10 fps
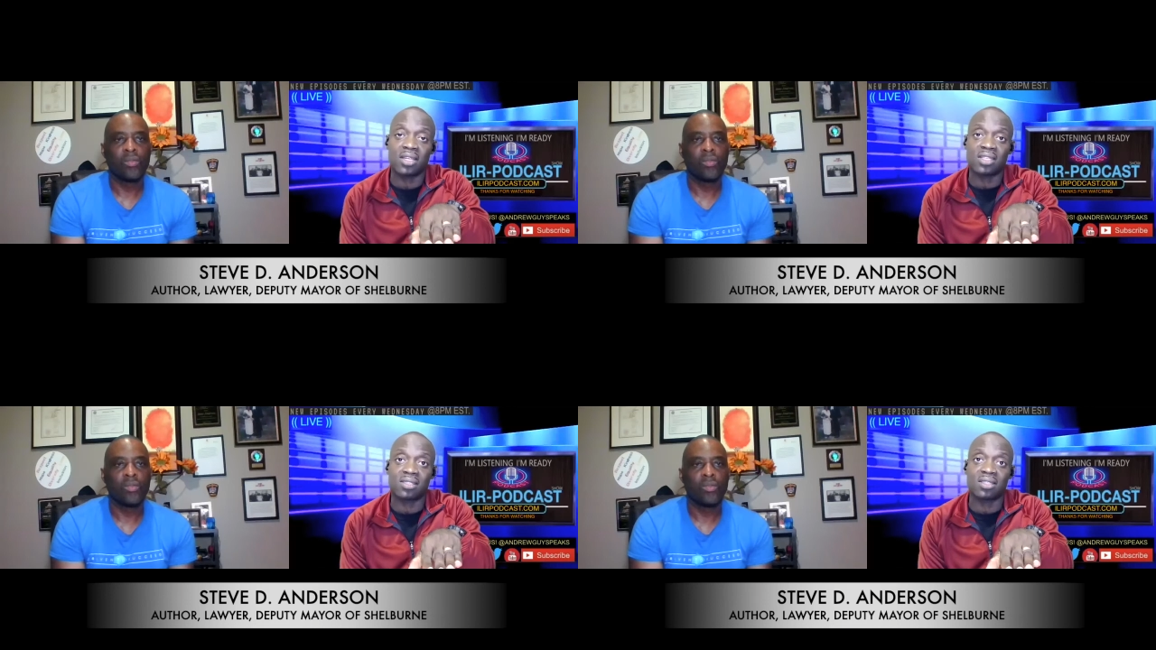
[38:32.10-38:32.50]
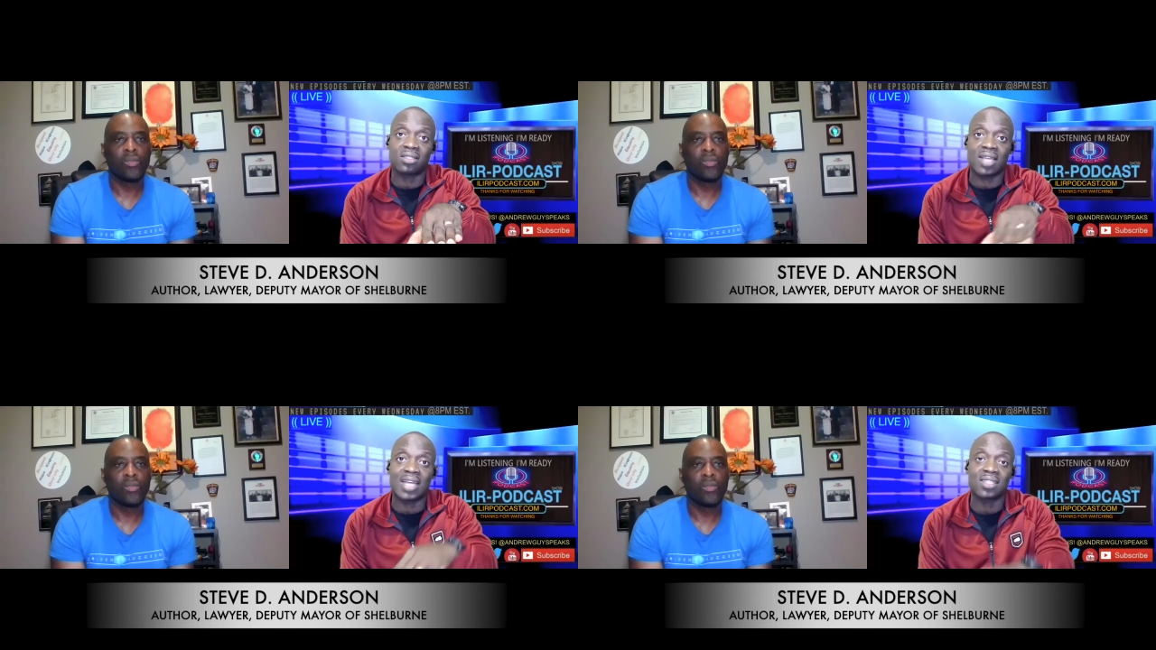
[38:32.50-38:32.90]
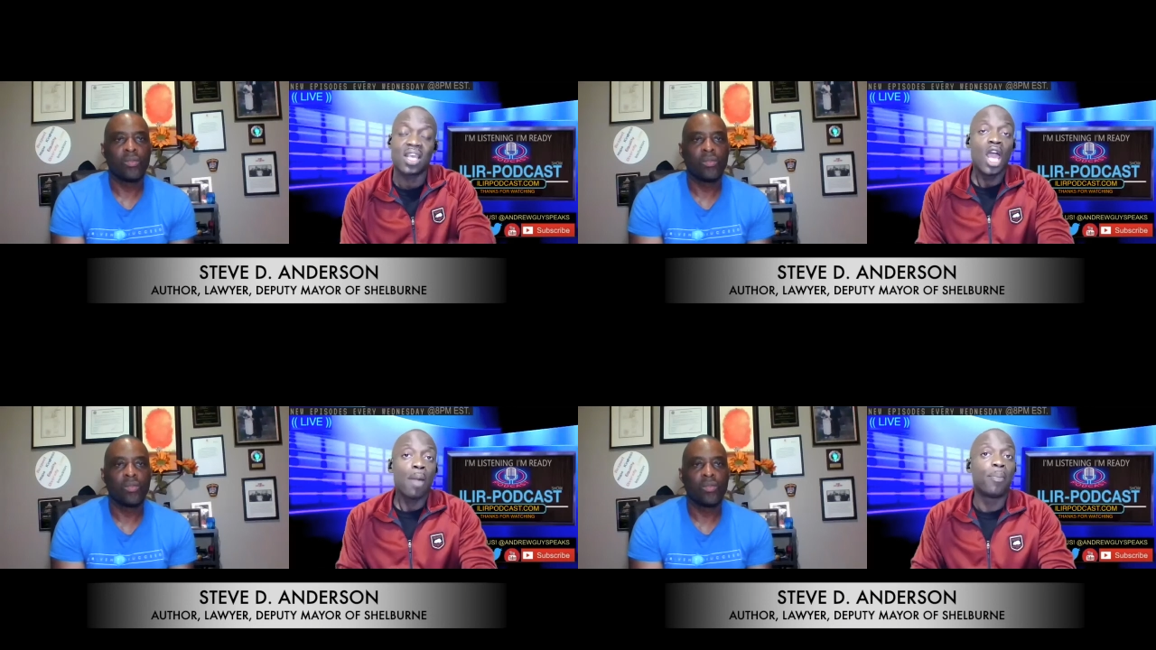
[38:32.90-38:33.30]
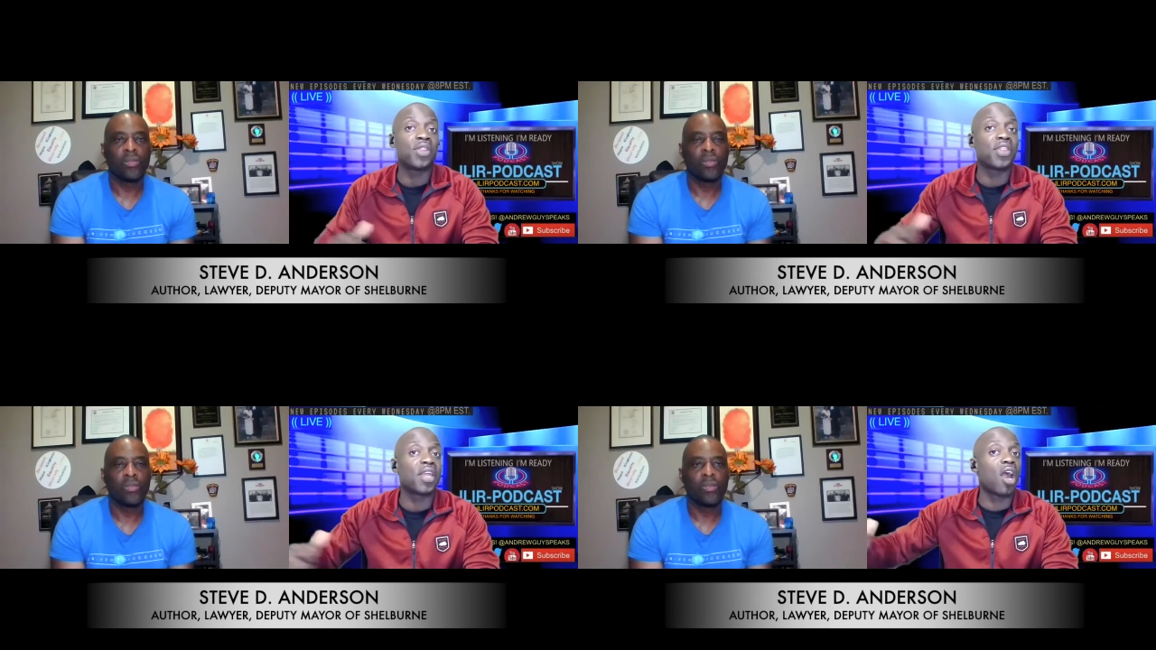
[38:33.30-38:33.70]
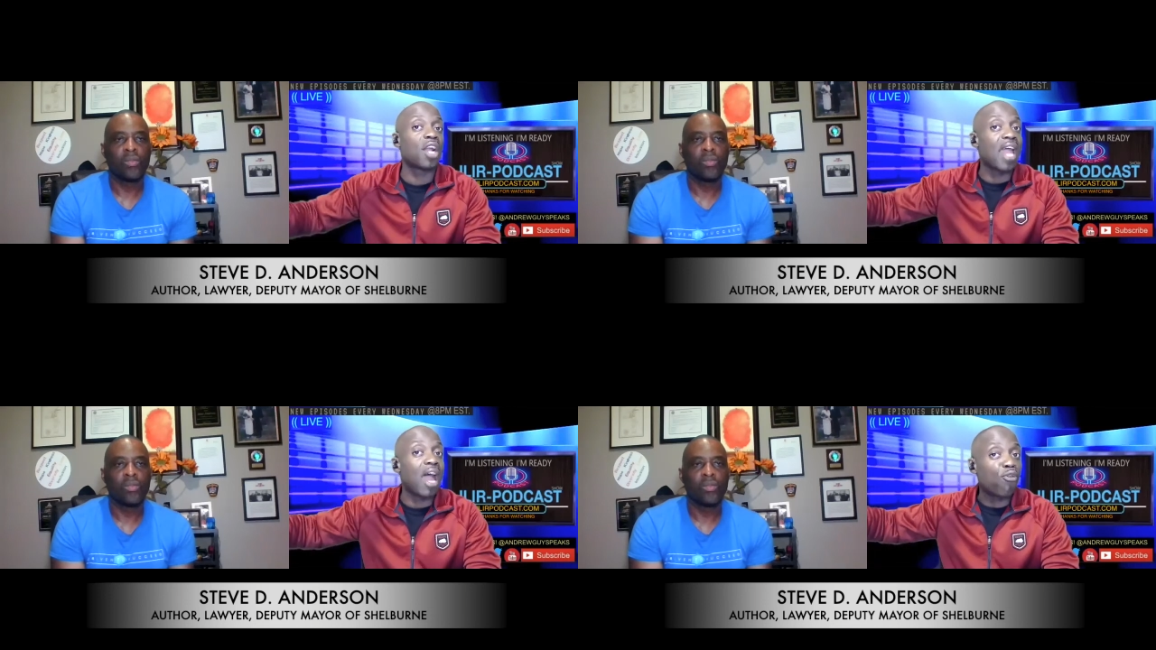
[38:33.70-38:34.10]
Speaker 1: their success, but they are
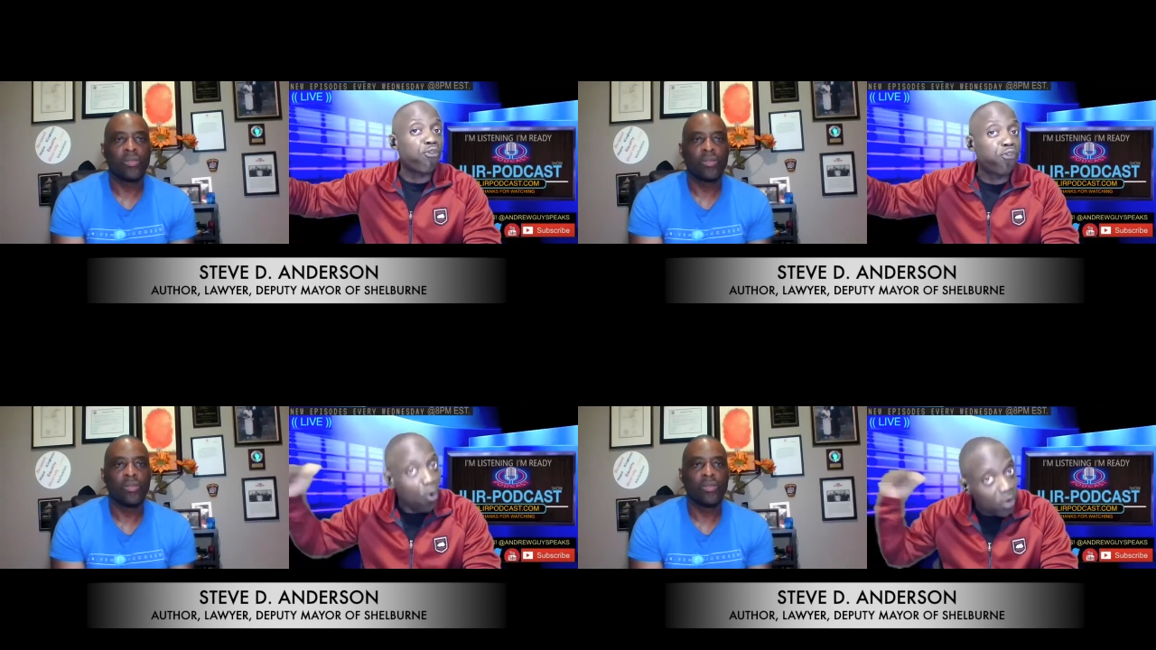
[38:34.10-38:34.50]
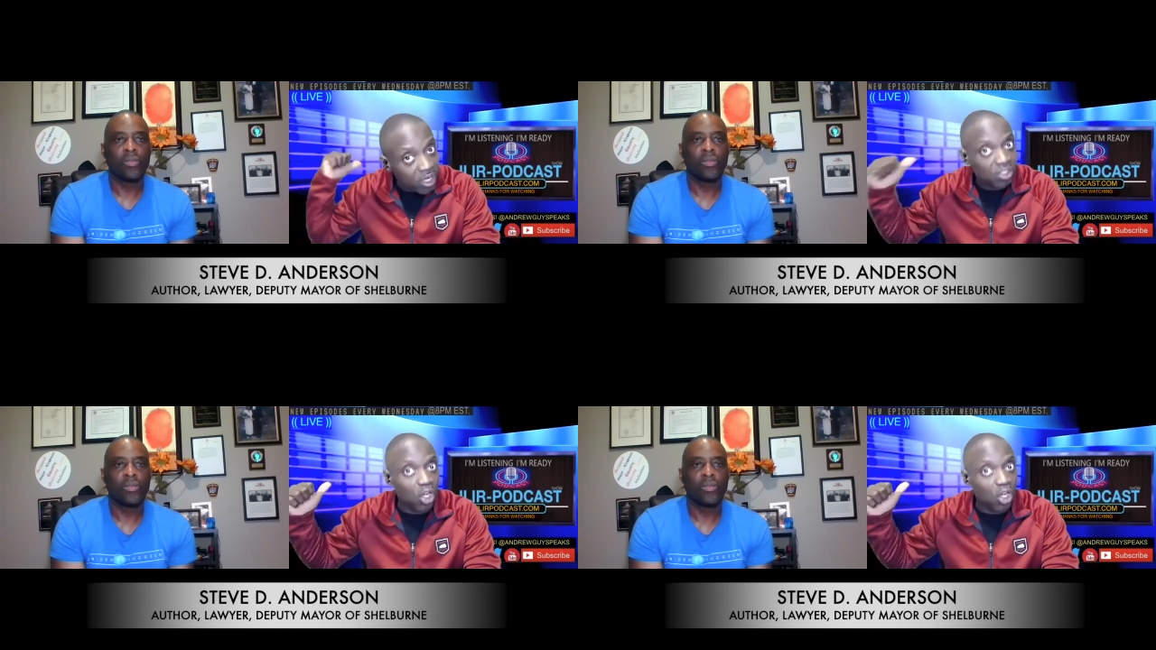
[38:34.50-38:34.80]
now focused